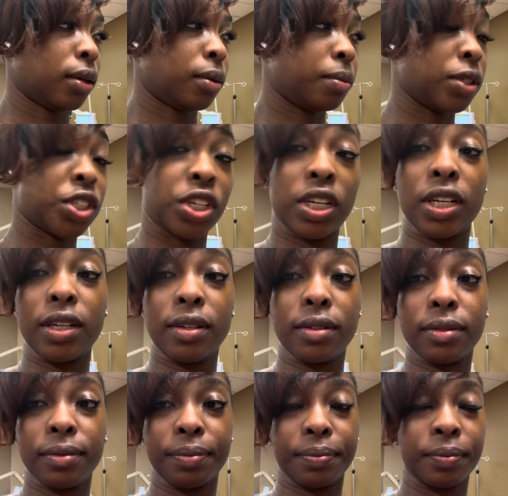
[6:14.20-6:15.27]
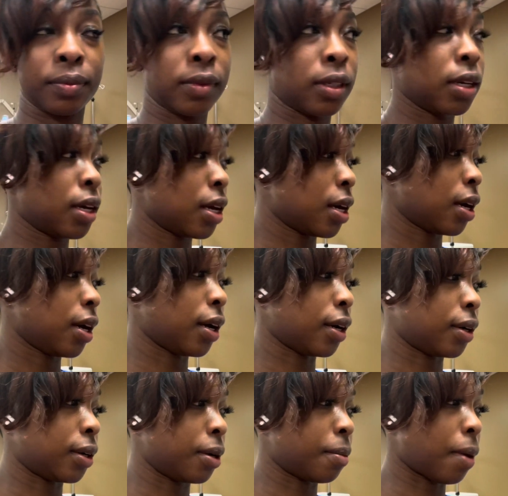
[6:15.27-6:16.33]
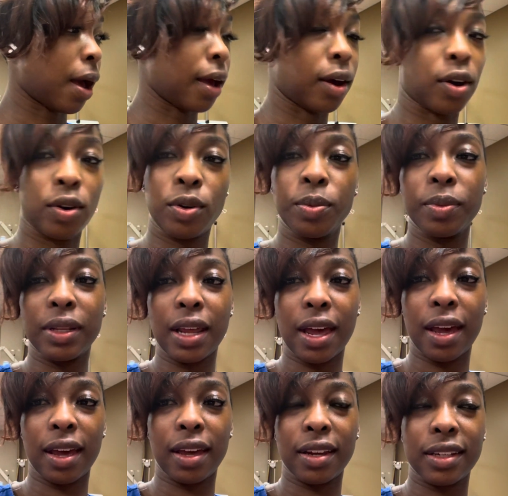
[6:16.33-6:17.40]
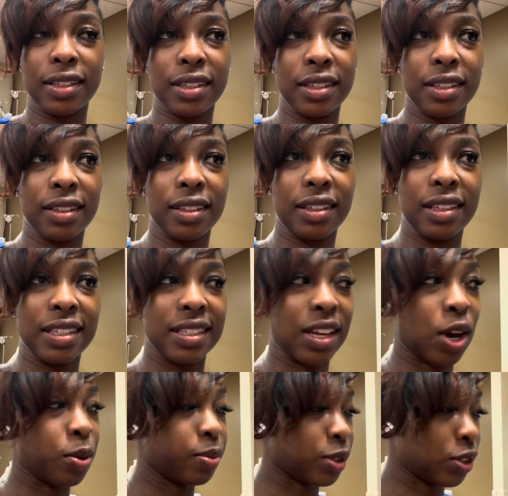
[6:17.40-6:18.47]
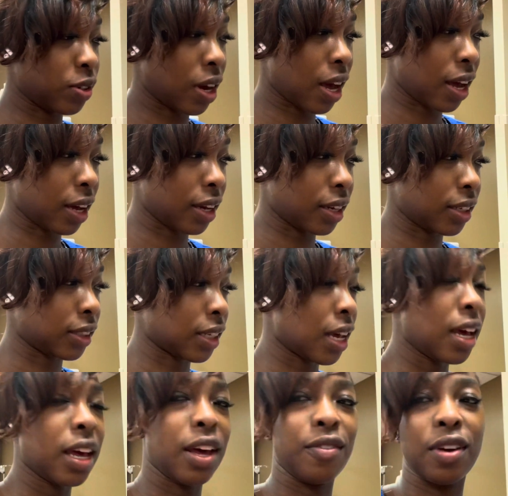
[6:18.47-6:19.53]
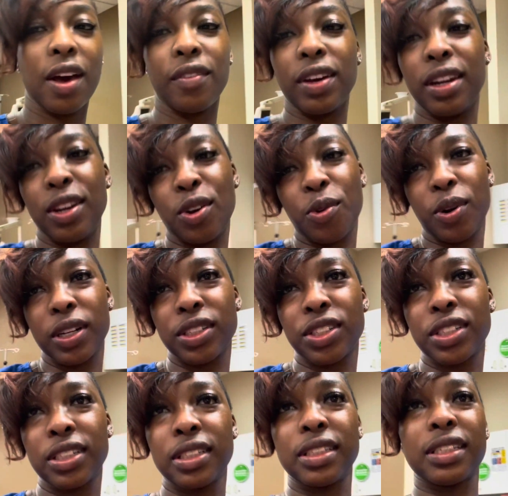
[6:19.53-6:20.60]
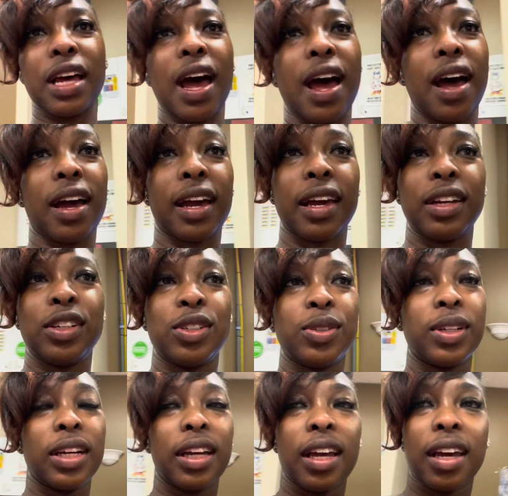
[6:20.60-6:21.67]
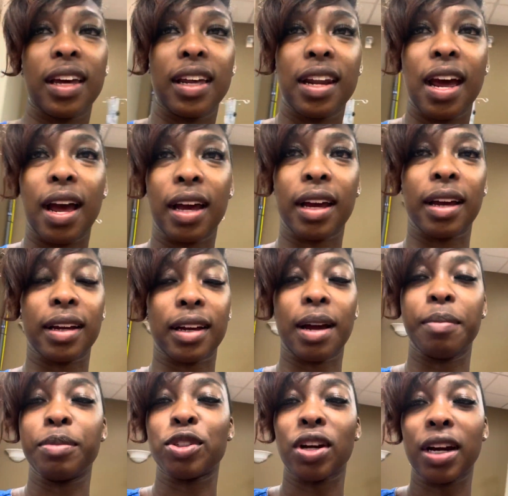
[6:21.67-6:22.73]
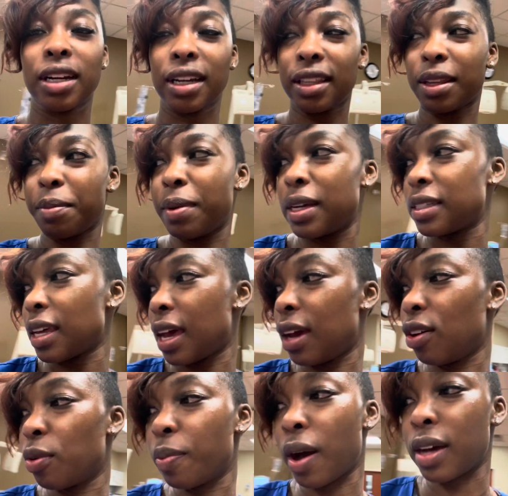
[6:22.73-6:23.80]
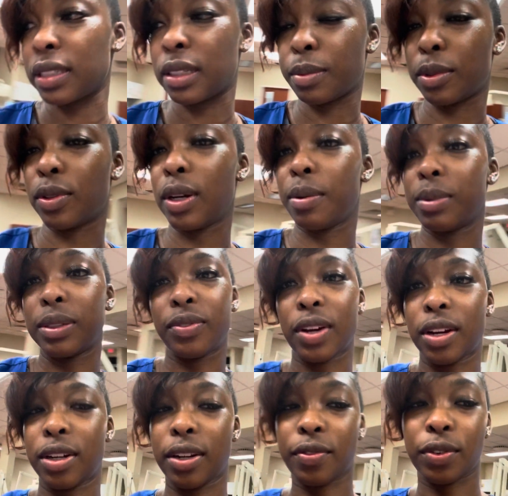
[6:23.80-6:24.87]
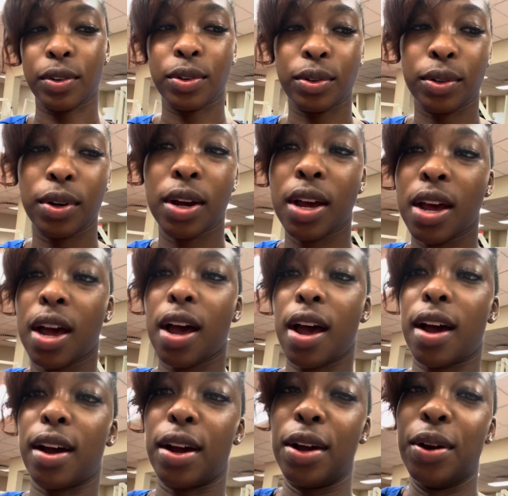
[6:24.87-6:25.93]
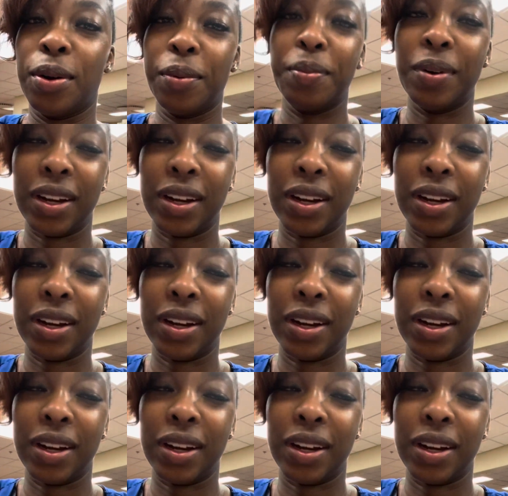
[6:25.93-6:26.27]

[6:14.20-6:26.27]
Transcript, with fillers: machine um i hope that this helps you guys if you have any questions i can do it again i i'm trying to get the best angle possible it was very difficult um